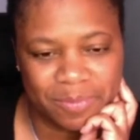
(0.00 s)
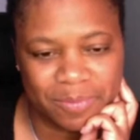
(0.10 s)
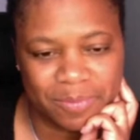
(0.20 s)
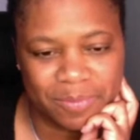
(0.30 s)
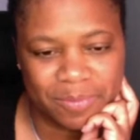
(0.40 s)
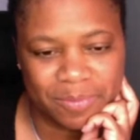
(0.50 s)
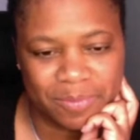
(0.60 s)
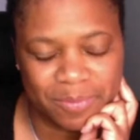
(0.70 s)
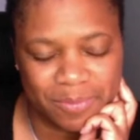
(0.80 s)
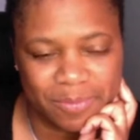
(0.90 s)

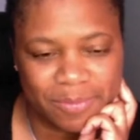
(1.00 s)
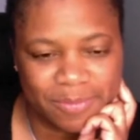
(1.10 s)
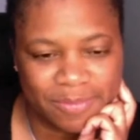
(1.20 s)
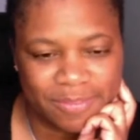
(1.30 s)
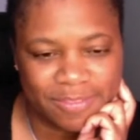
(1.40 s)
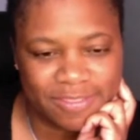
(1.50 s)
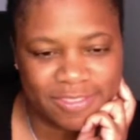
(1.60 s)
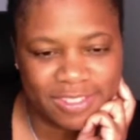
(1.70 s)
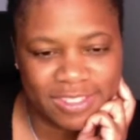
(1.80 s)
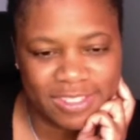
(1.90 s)

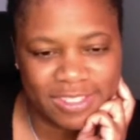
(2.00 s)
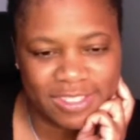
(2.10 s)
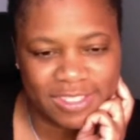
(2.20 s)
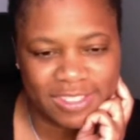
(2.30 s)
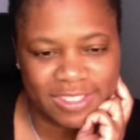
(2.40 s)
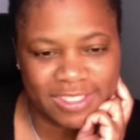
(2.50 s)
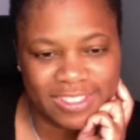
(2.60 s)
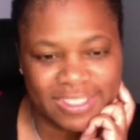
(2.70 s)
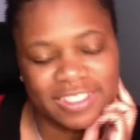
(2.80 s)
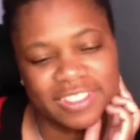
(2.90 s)

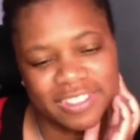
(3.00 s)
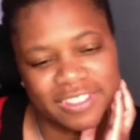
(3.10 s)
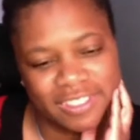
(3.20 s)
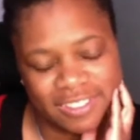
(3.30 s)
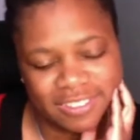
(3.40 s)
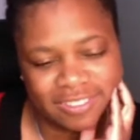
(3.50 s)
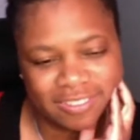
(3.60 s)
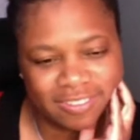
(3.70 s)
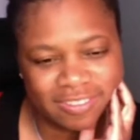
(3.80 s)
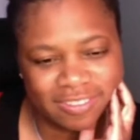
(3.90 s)

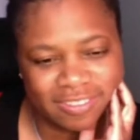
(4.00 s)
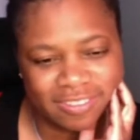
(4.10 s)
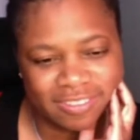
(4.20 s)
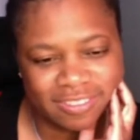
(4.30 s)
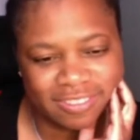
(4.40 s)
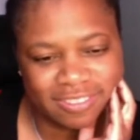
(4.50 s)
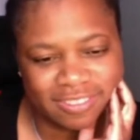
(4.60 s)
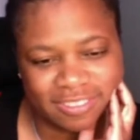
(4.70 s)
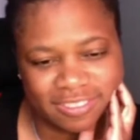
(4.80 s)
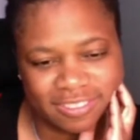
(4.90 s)

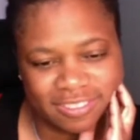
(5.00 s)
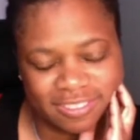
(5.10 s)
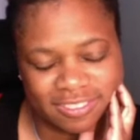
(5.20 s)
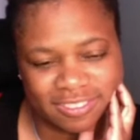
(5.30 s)
(not speaking)